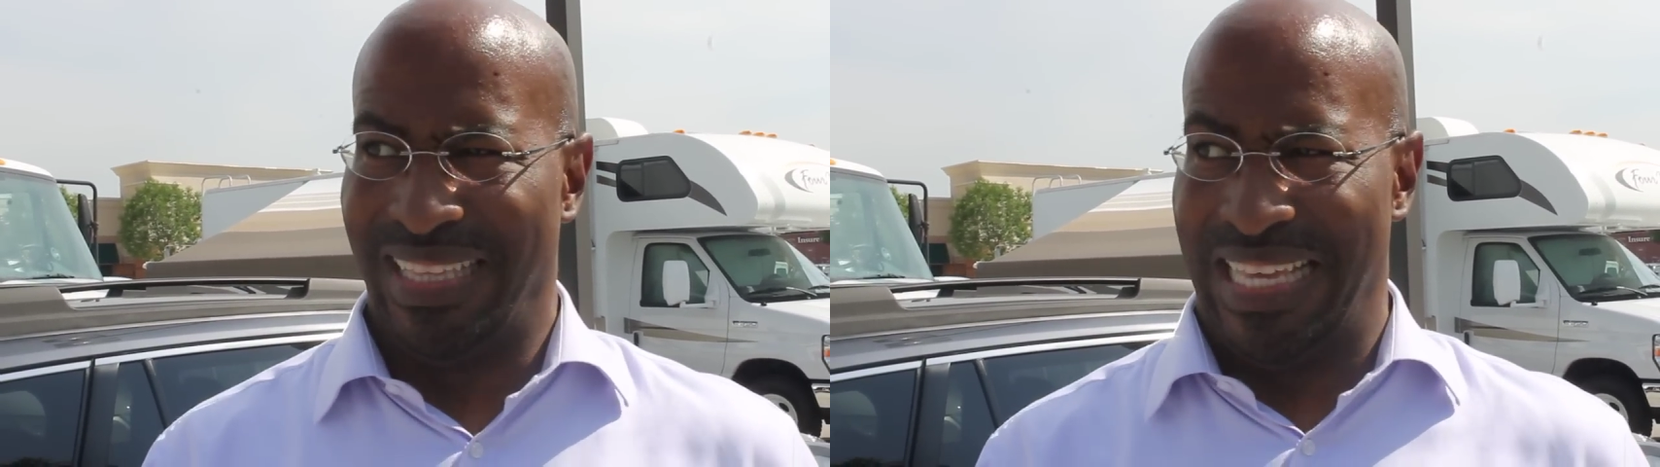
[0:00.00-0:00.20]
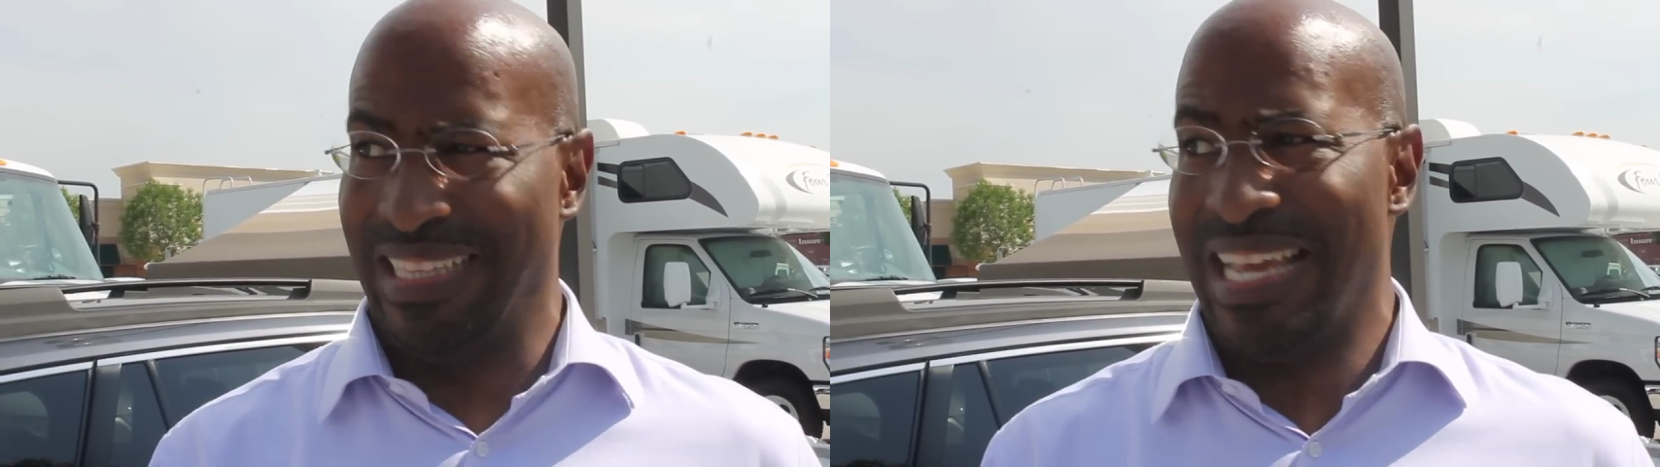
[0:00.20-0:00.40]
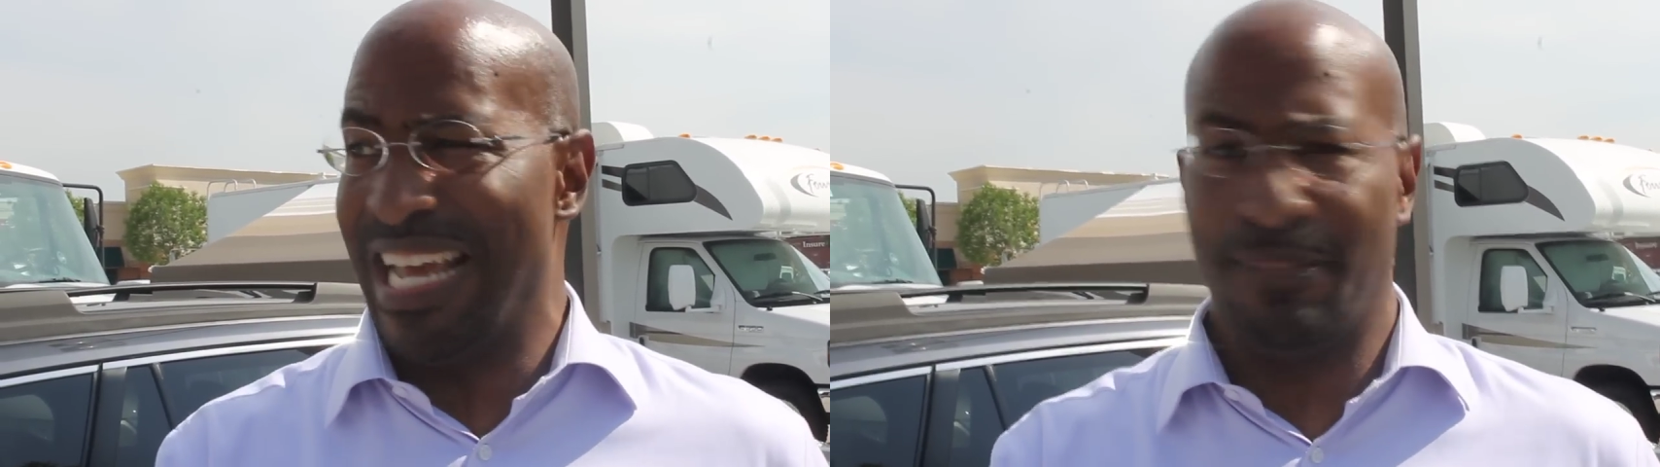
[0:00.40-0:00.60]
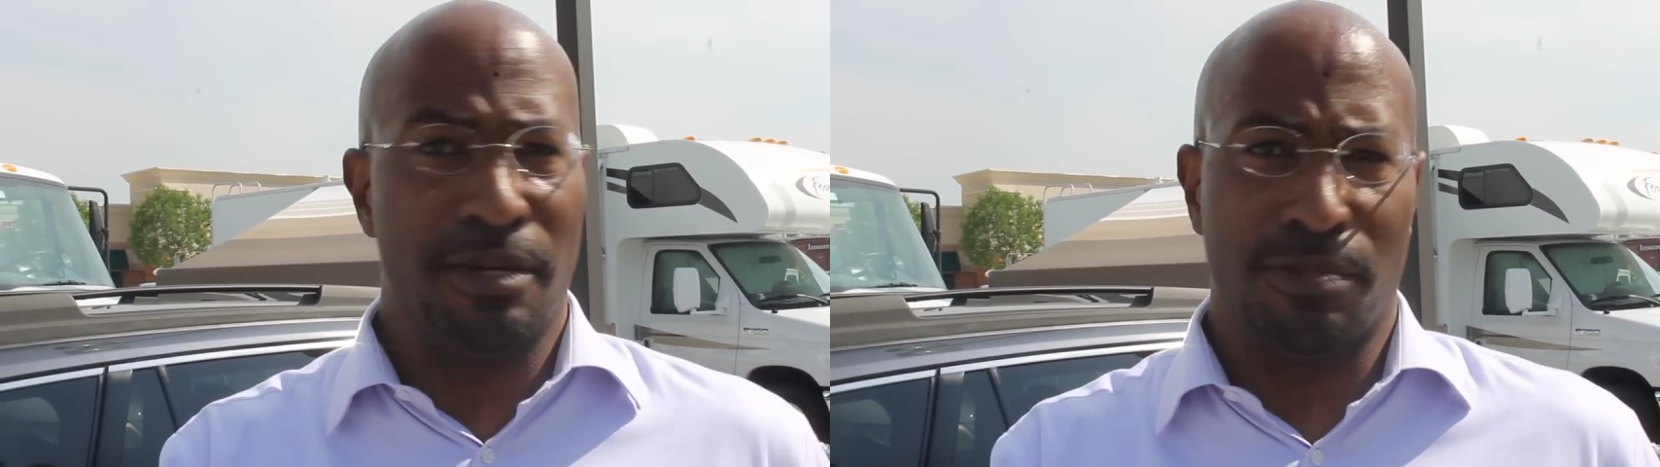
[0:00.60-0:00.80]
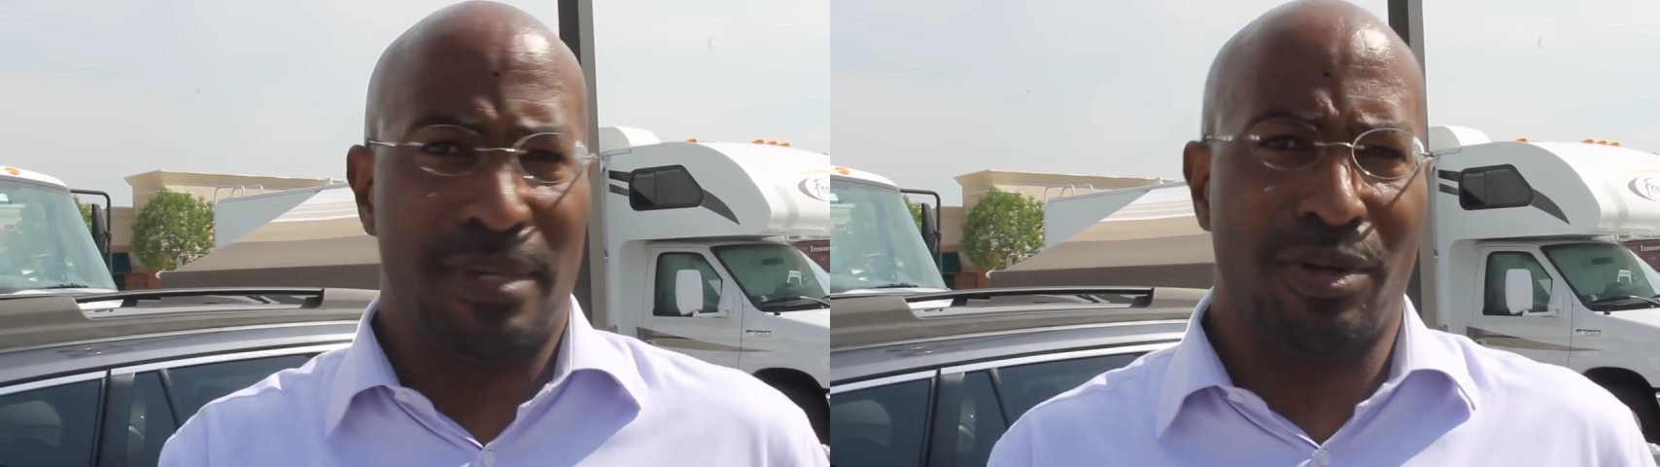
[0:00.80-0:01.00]
They're not
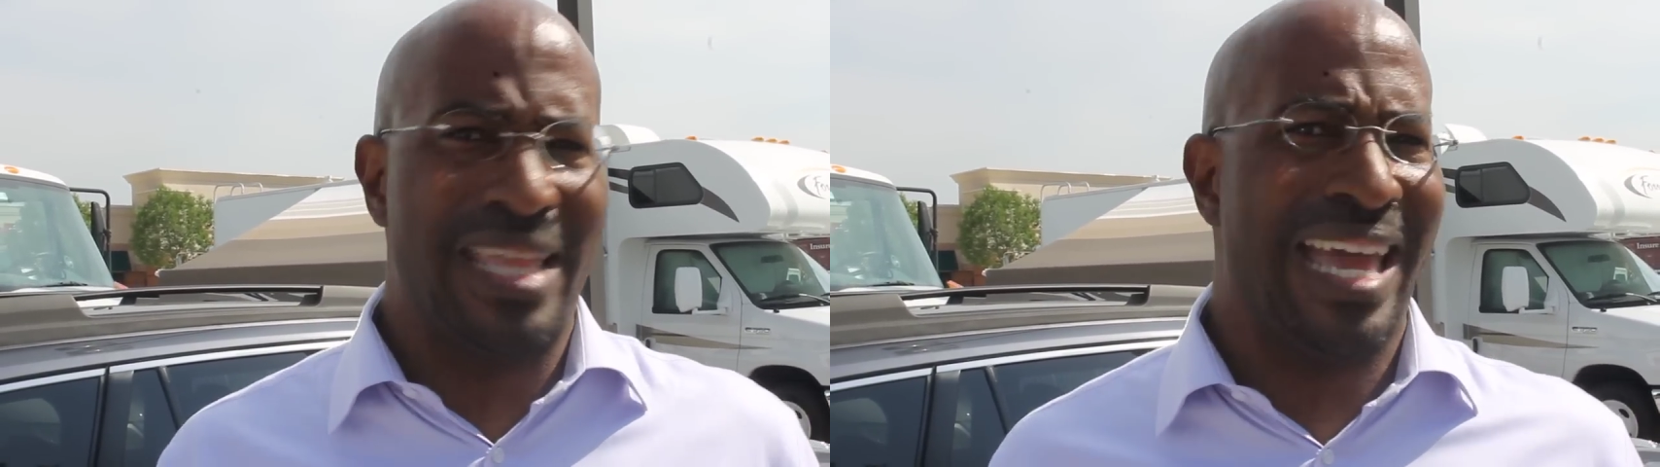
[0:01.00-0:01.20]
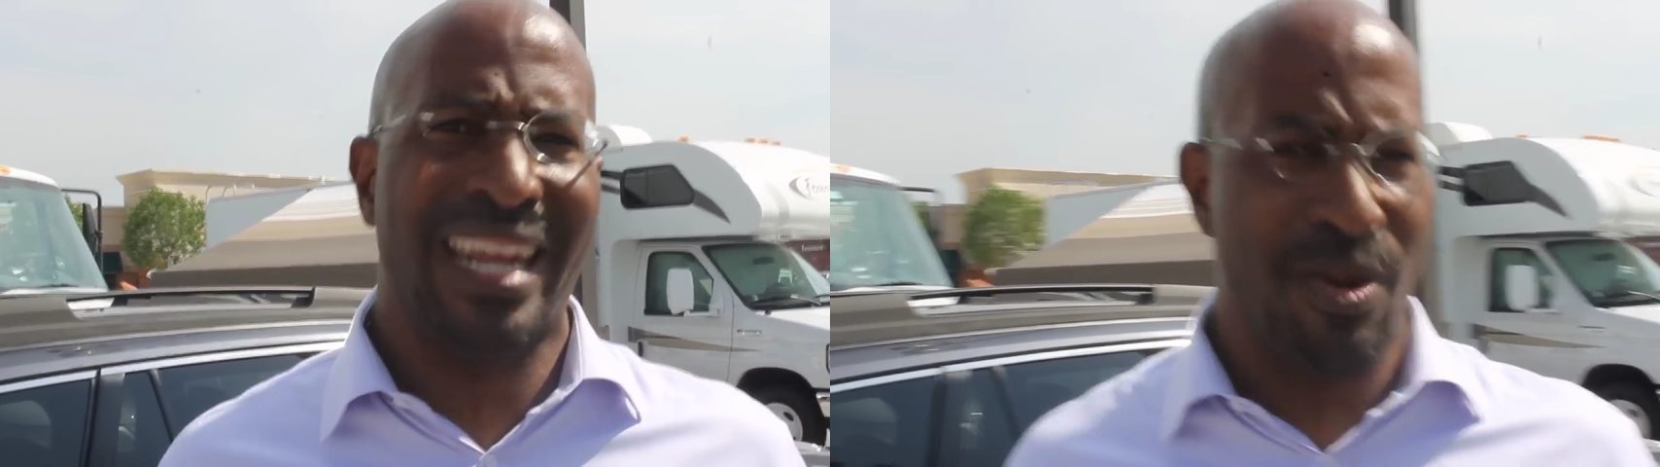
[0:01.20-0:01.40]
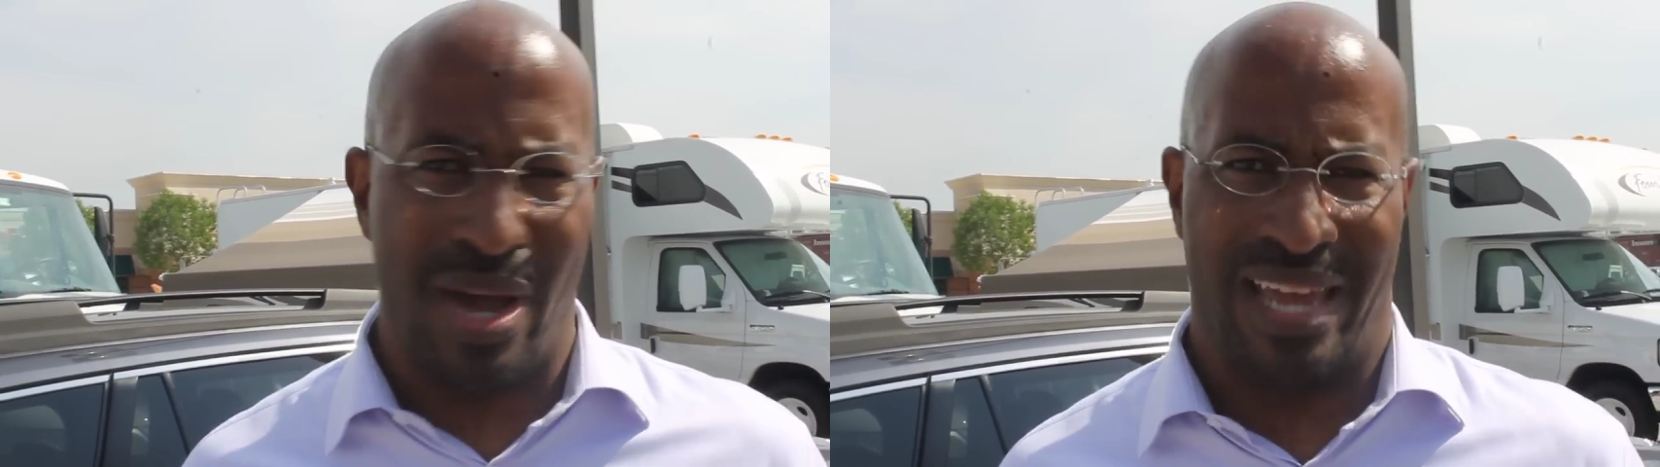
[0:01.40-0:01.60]
supposed to be doing that anyway.